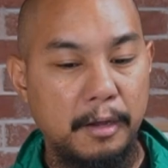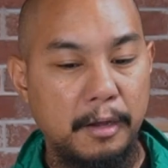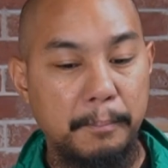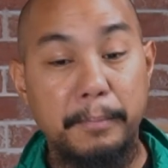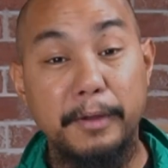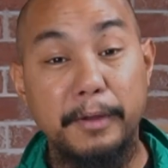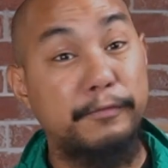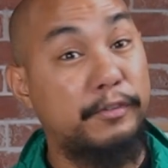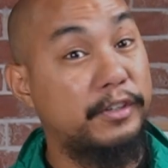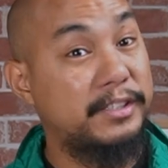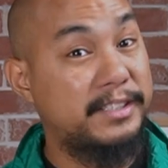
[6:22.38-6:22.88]

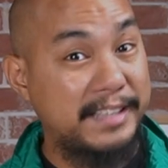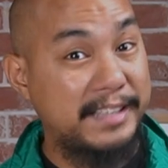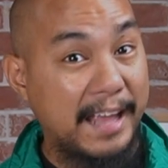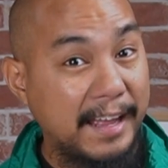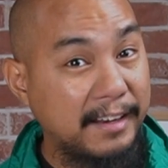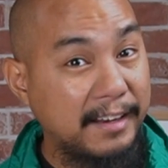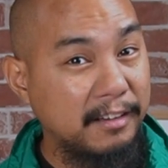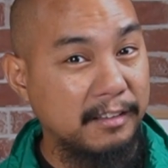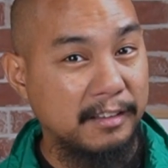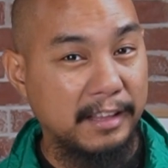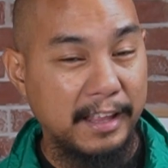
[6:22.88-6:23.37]
But for
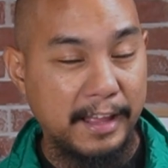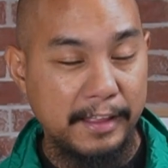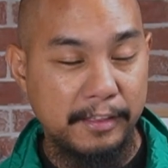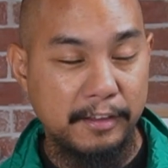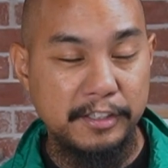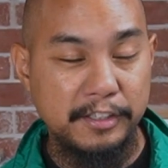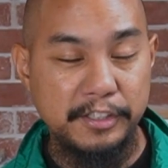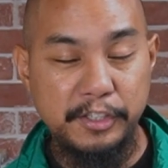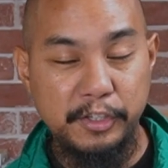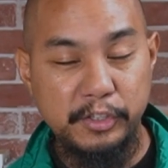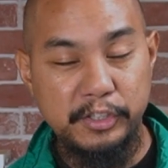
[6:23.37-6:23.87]
standard
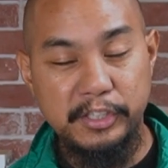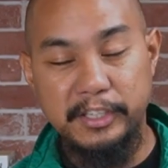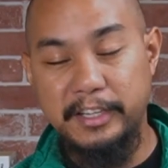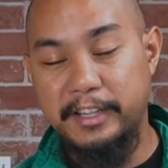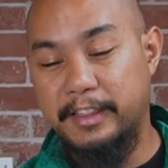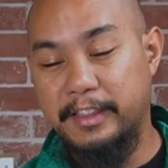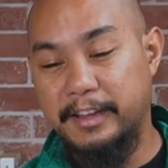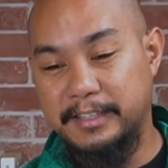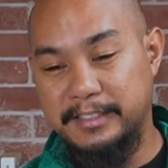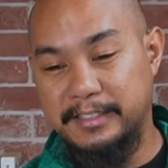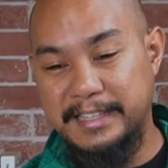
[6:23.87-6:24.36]
leathers, usually
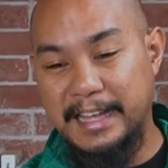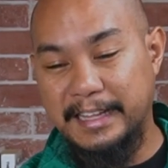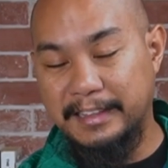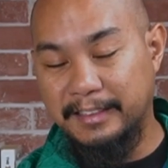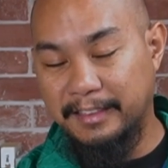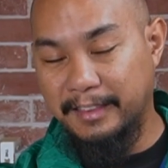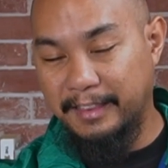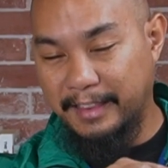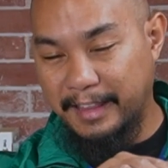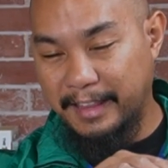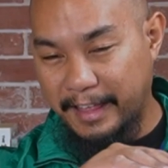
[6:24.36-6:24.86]
there's that
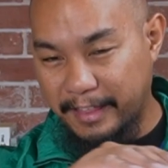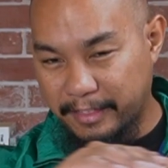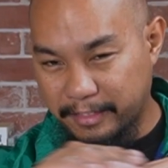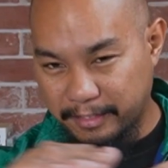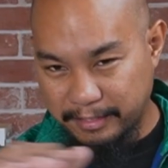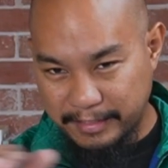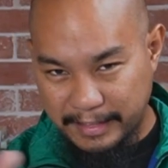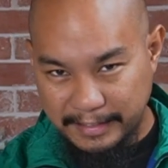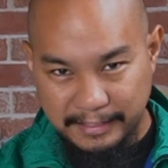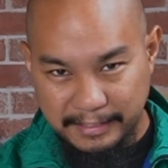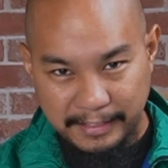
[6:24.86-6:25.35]

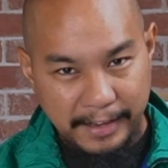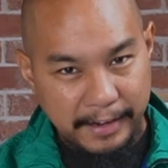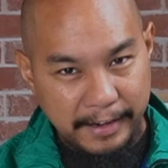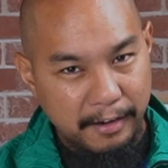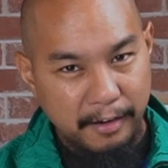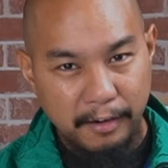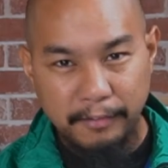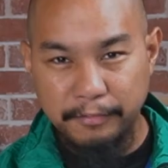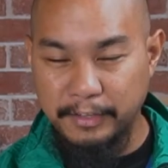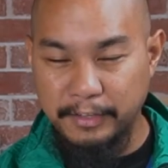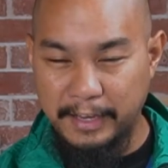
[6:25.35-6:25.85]

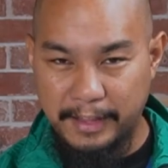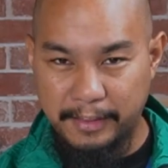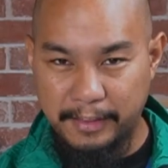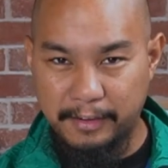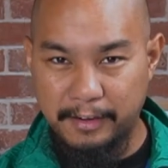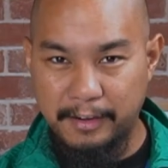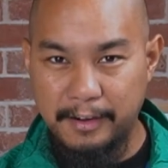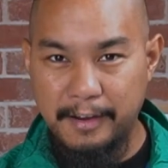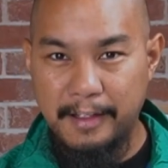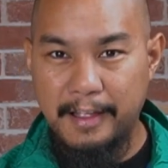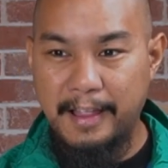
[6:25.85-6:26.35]
layer of
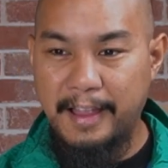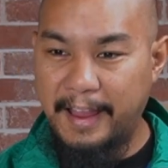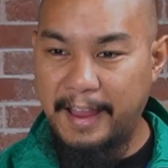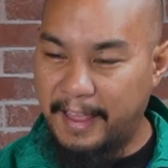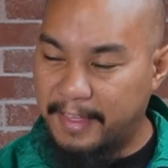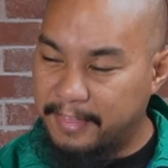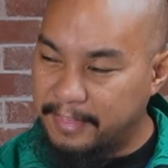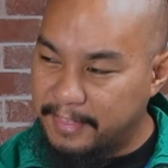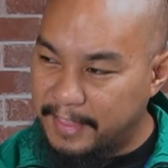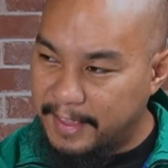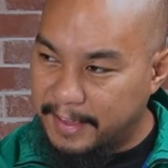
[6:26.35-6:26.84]
leather
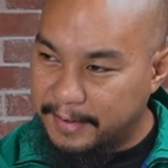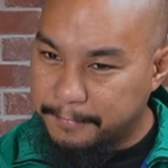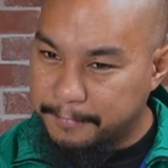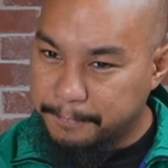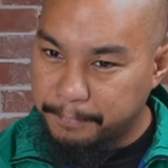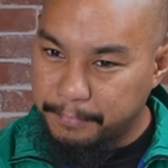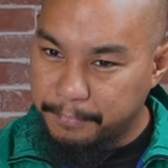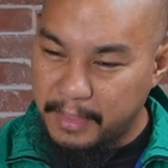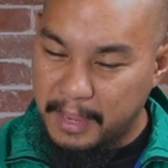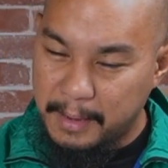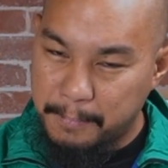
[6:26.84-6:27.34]
and then
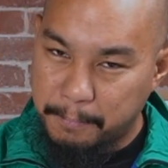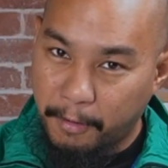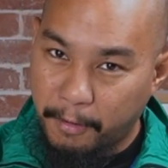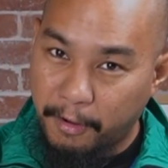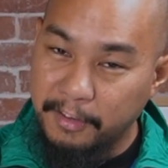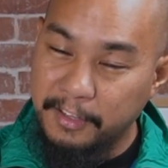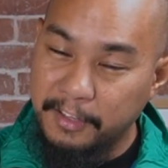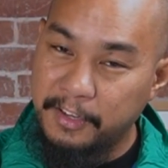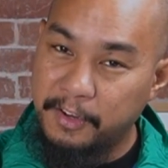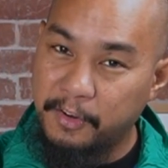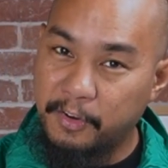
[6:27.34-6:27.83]
a
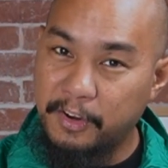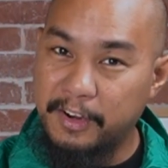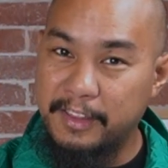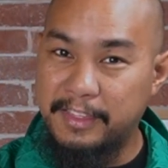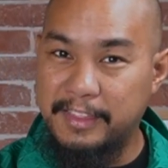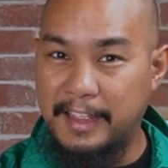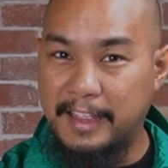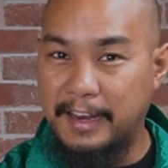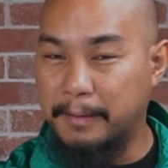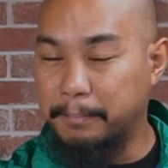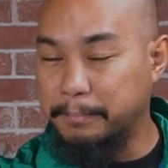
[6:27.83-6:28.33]

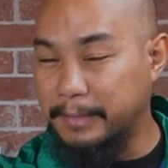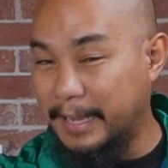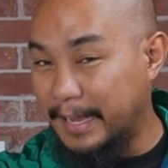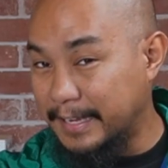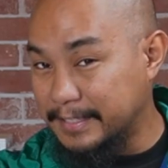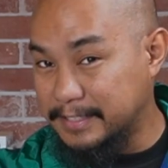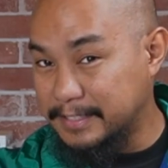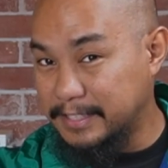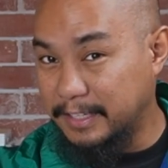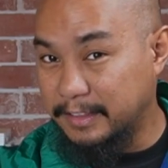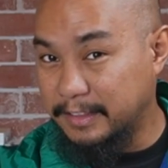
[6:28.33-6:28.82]
polyurethane, a
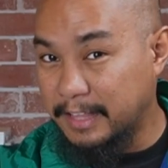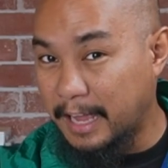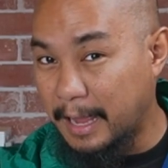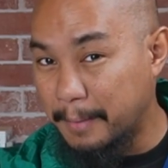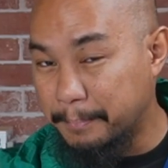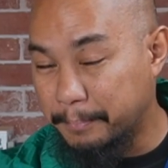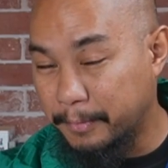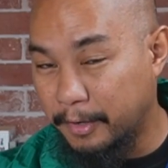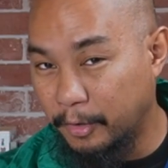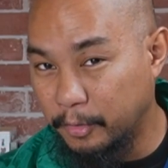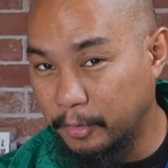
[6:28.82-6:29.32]
plastic
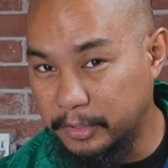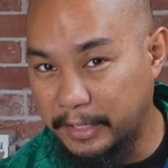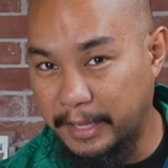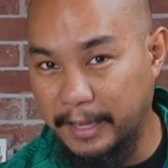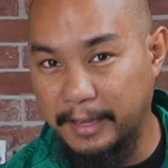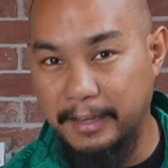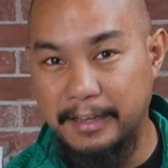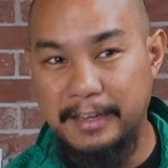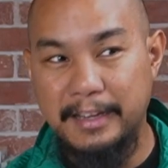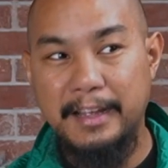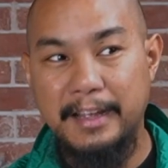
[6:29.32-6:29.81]
top
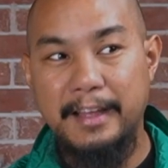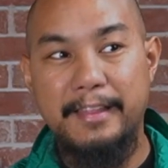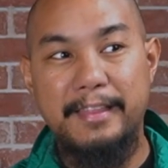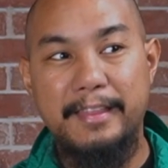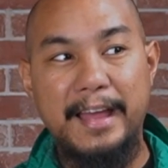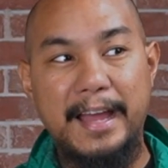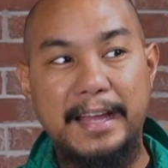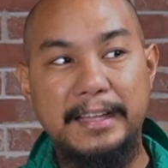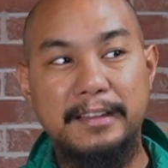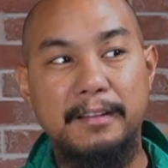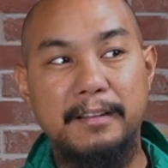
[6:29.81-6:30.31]
coating
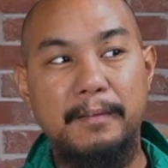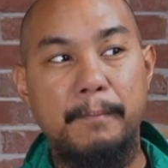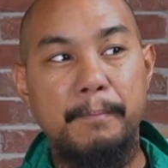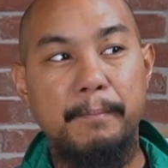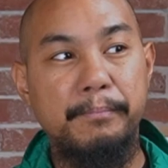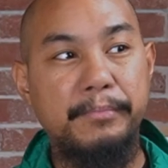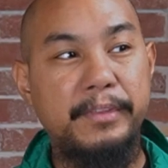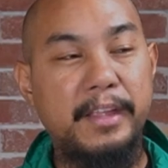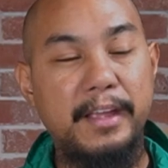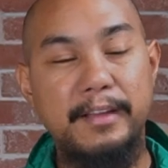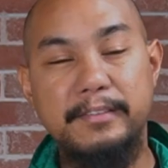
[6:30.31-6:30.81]
that
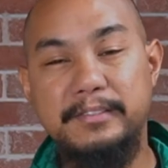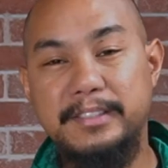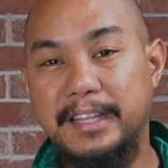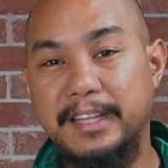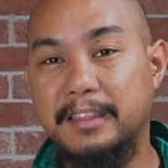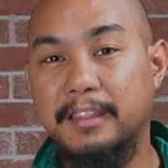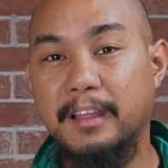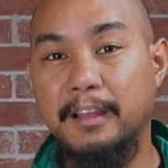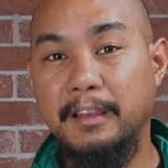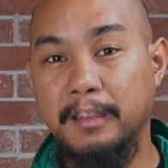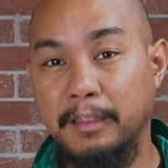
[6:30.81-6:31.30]
gives
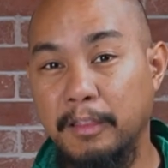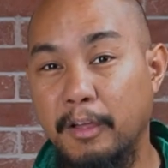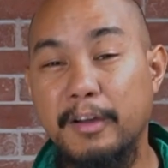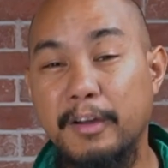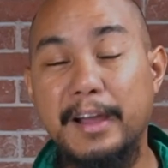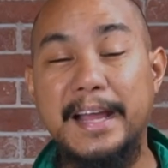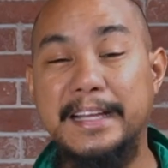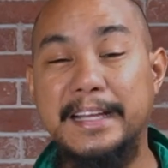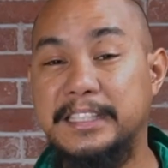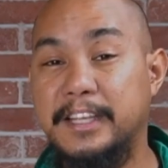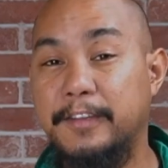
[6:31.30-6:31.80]
it the
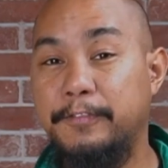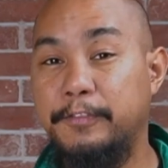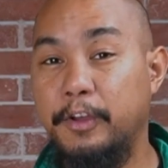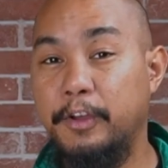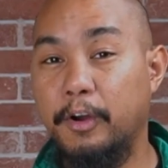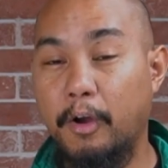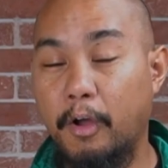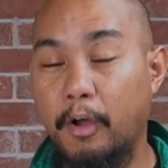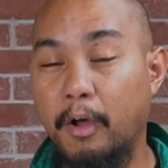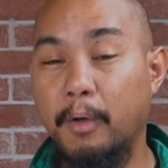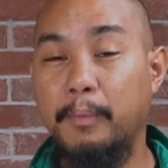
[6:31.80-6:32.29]
look as if
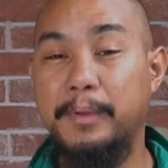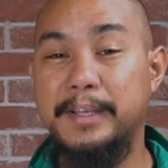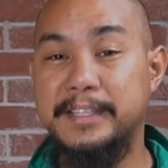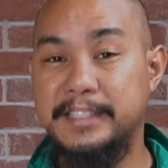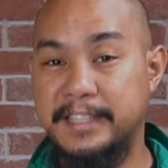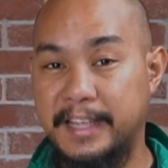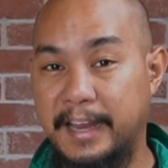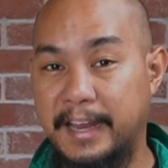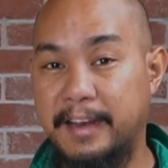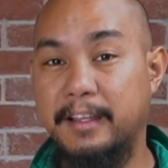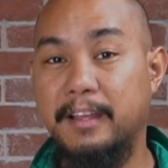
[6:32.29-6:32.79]
you're always
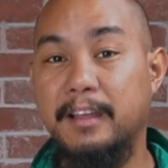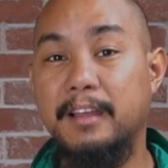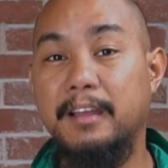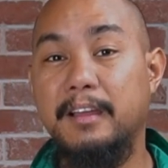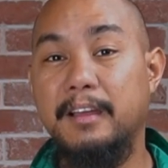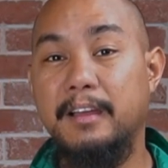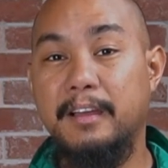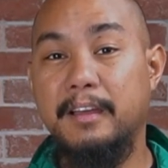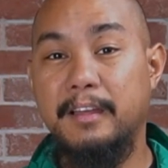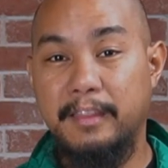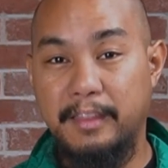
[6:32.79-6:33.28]
getting
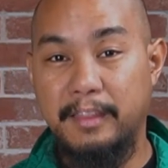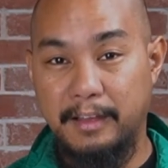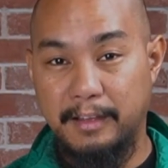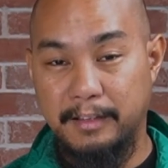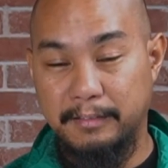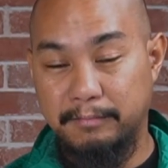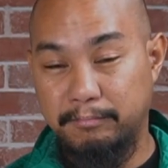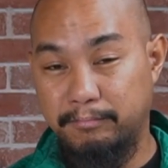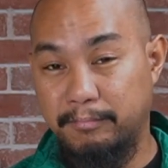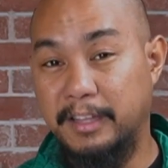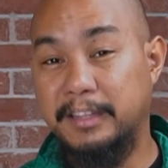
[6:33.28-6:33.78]

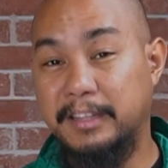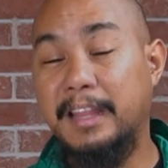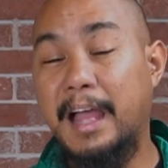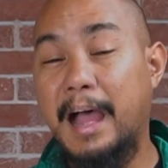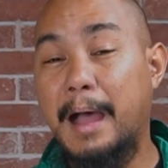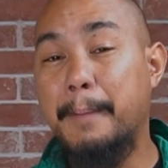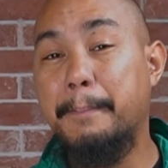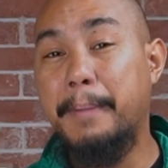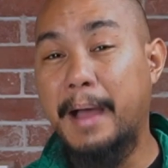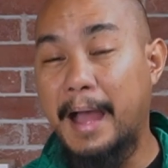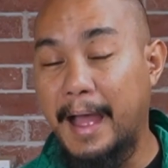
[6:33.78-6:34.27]
the
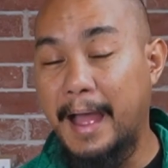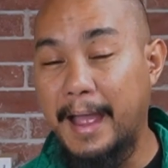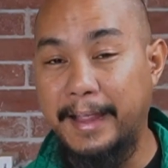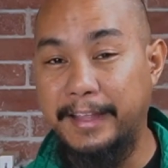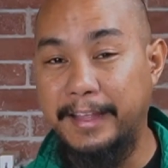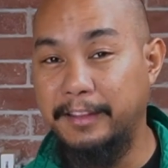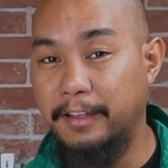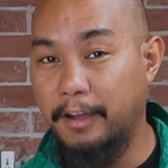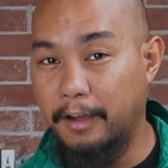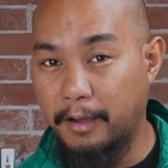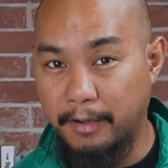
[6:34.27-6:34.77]
top
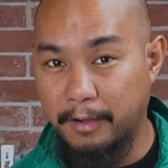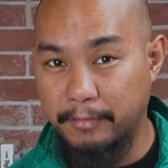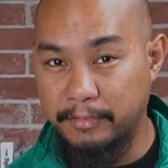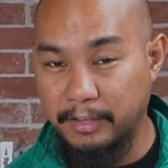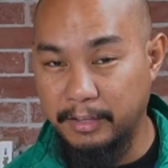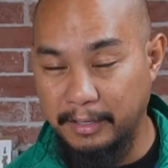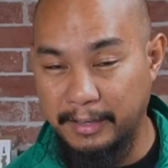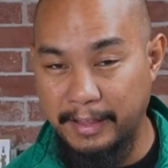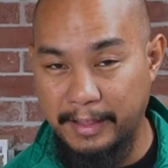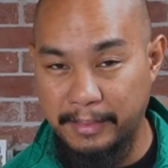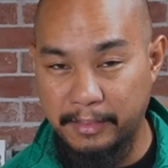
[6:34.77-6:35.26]
hide of
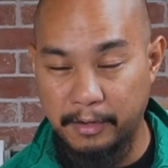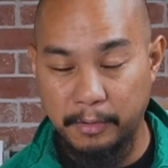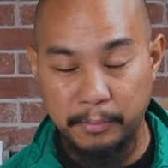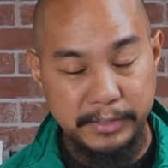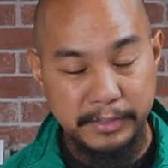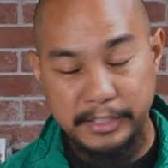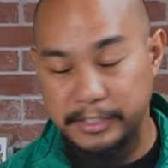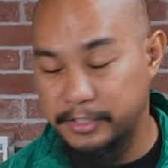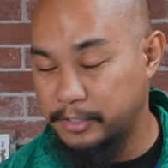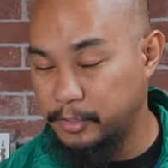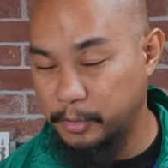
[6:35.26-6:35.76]
the leather,
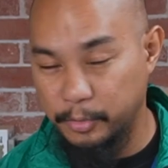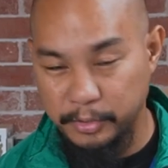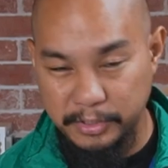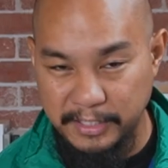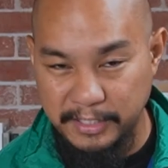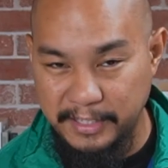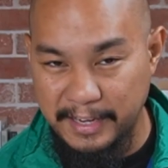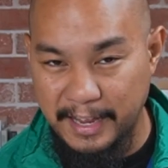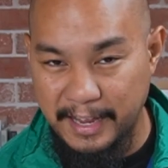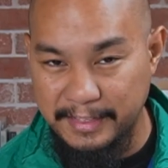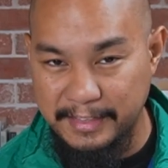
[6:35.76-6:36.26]
which is
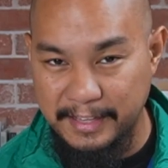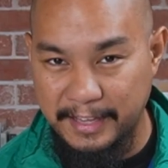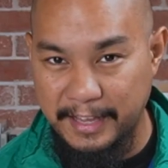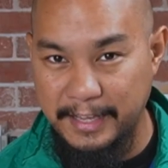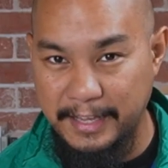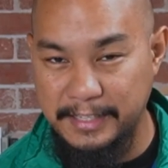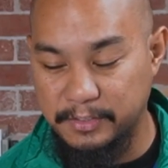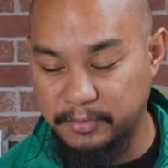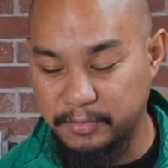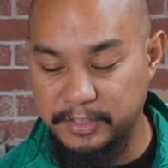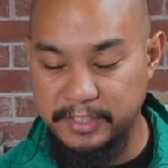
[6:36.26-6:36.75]
usually not the
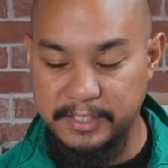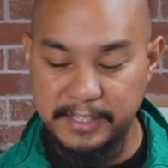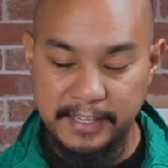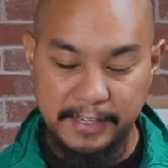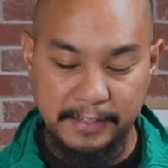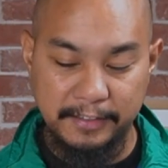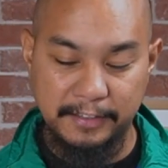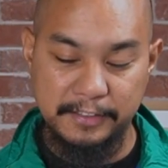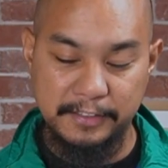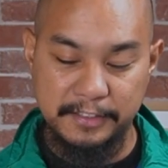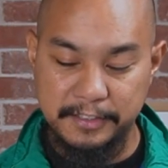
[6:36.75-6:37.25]
case for
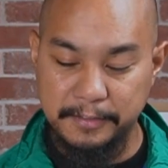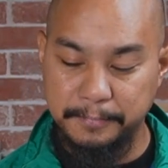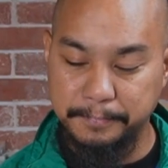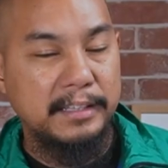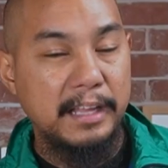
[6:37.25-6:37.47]
sneakers.